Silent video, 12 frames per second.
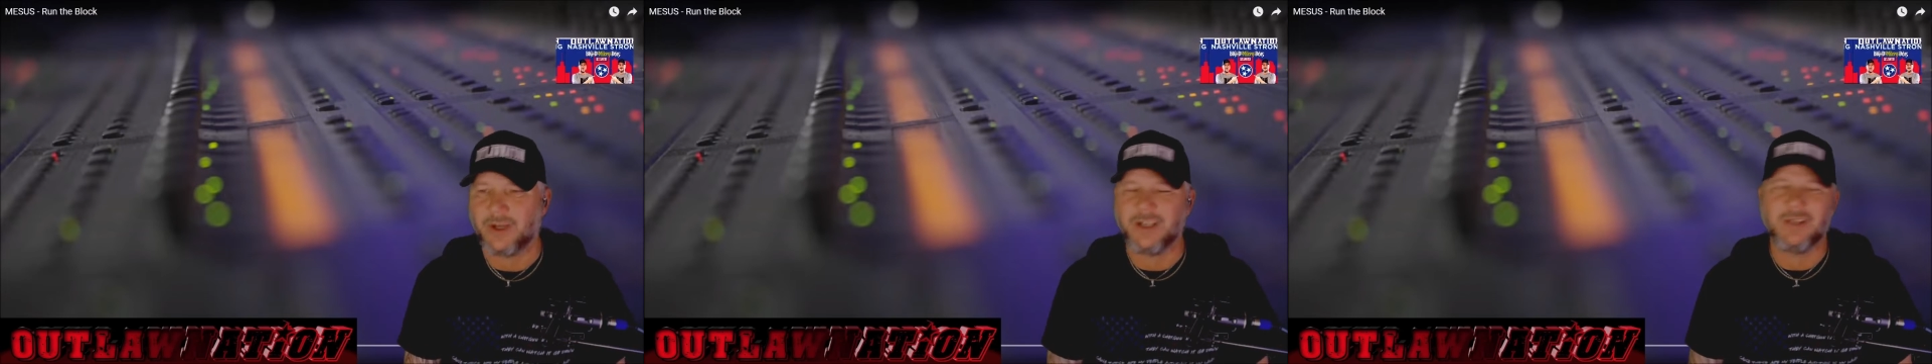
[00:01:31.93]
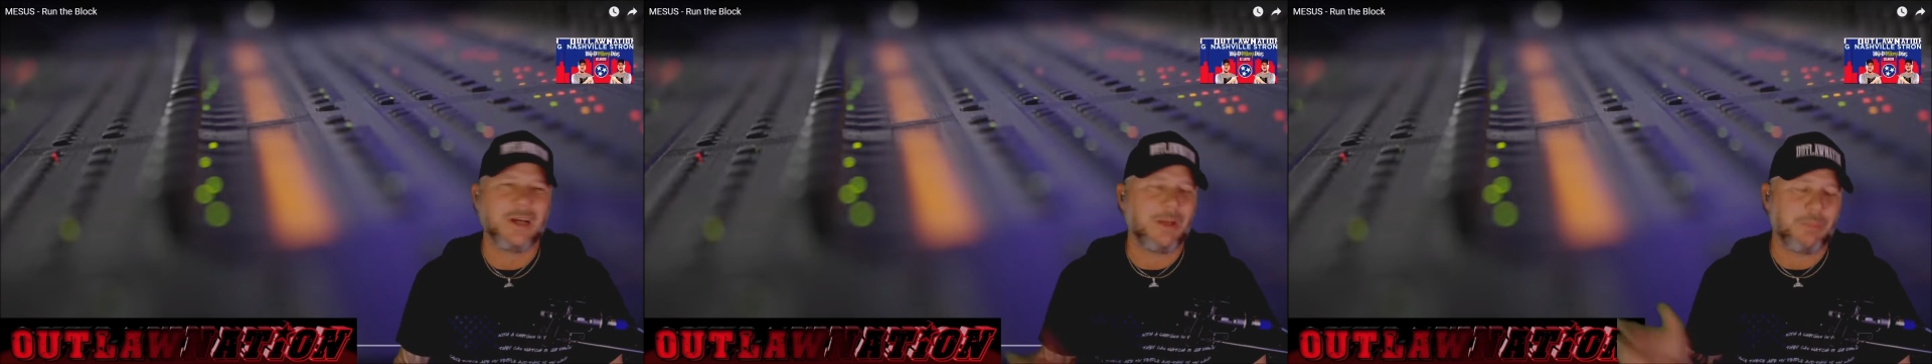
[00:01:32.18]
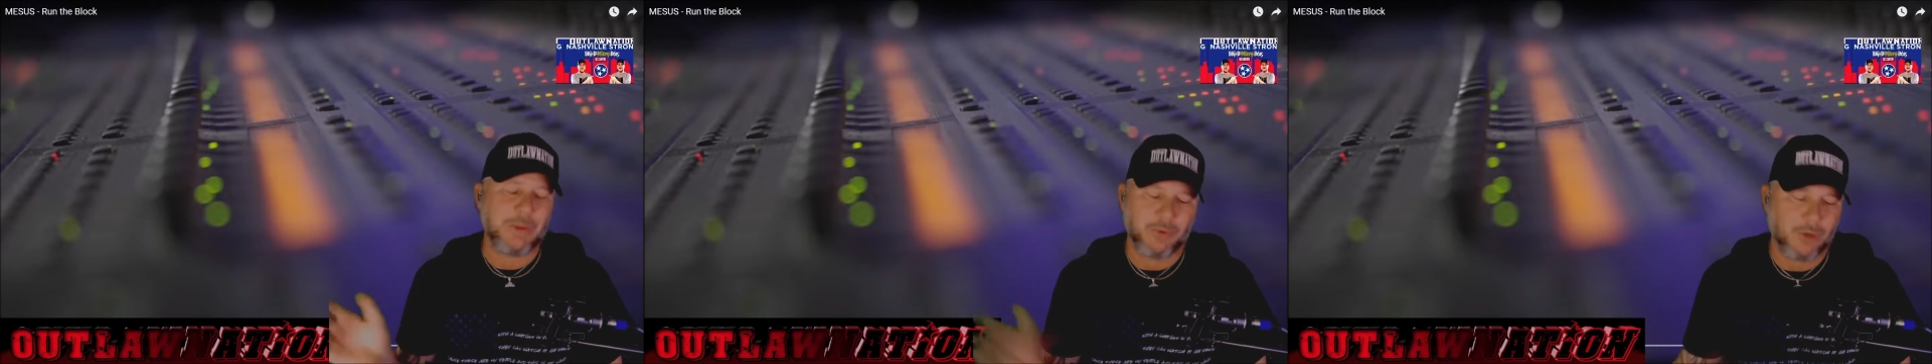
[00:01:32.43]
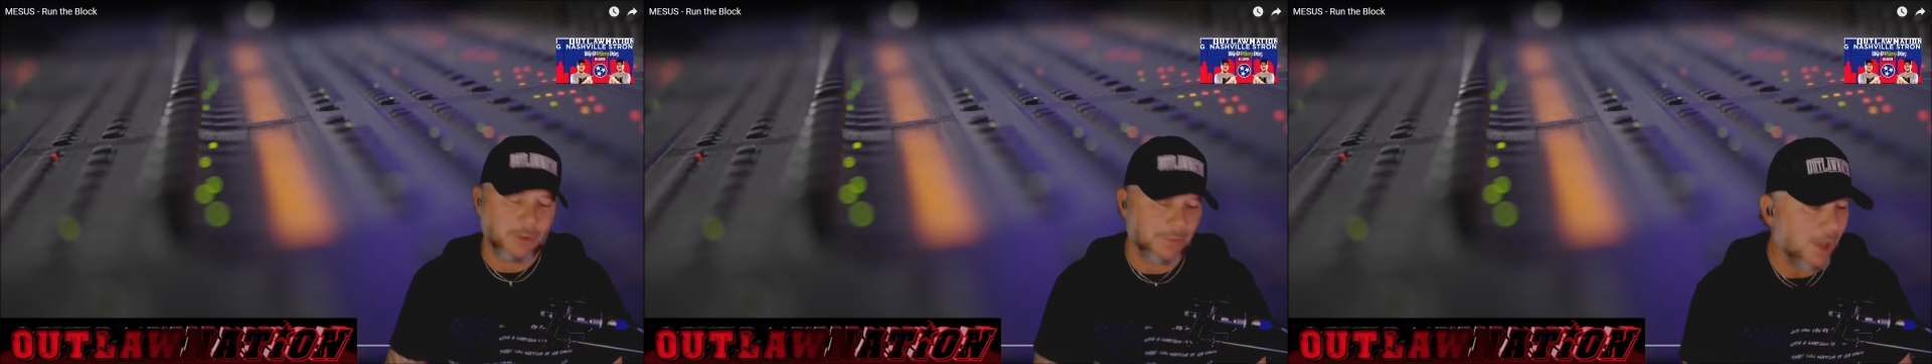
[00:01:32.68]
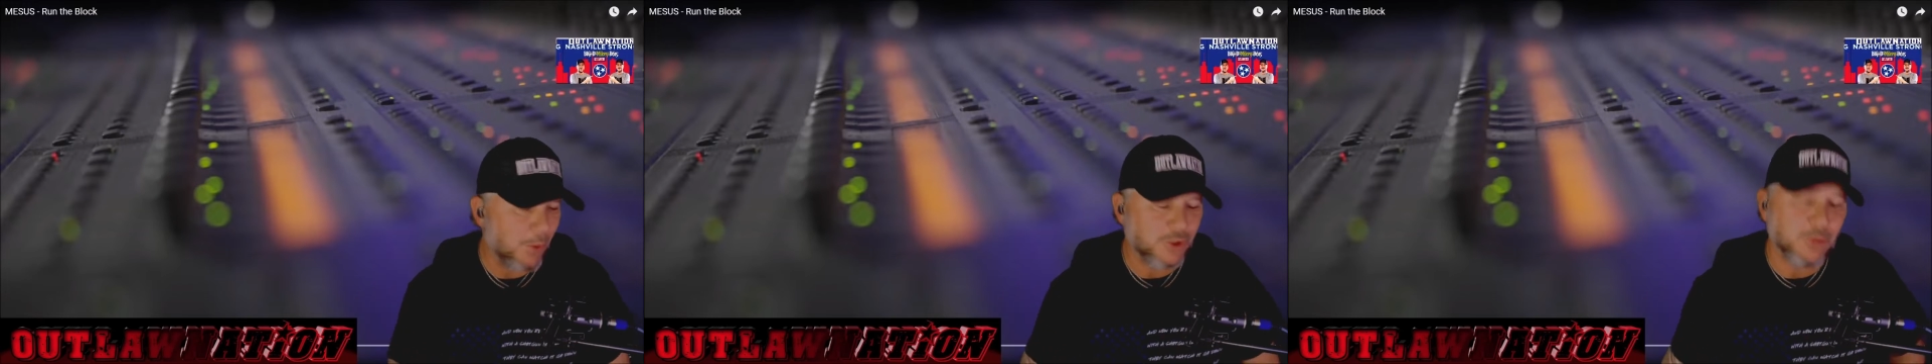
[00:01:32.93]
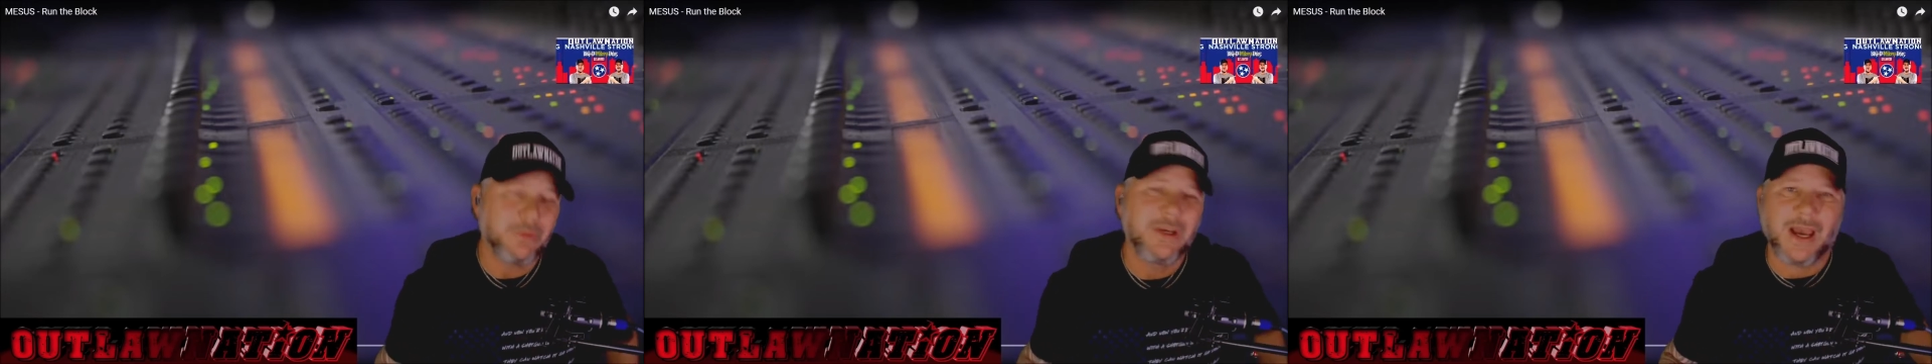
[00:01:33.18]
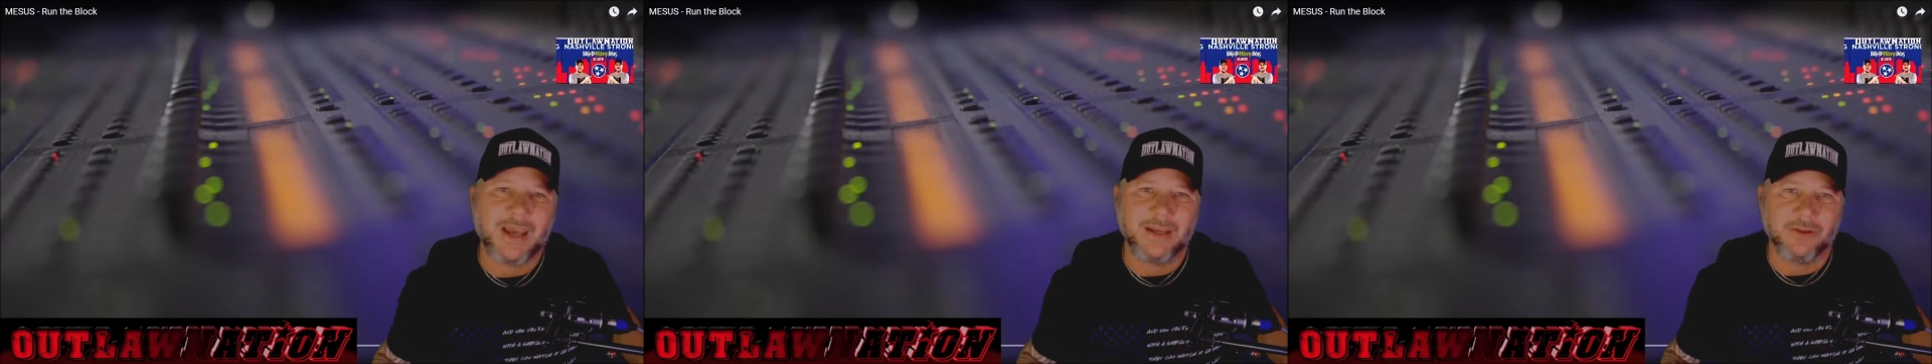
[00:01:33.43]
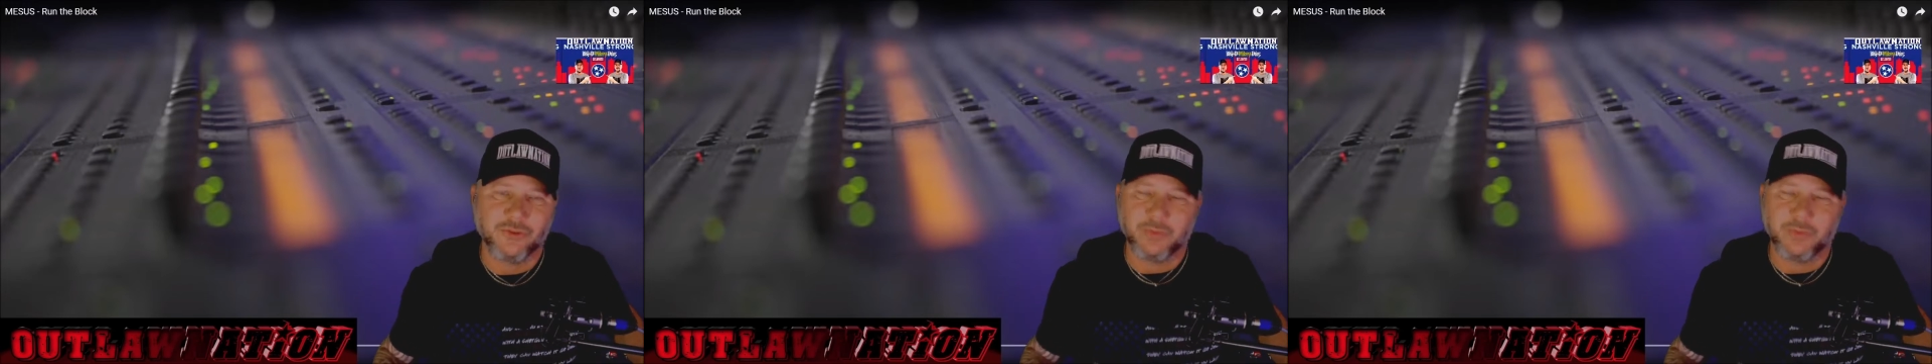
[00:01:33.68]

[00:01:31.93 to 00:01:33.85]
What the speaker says: You know how people are, man. Always going to be haters.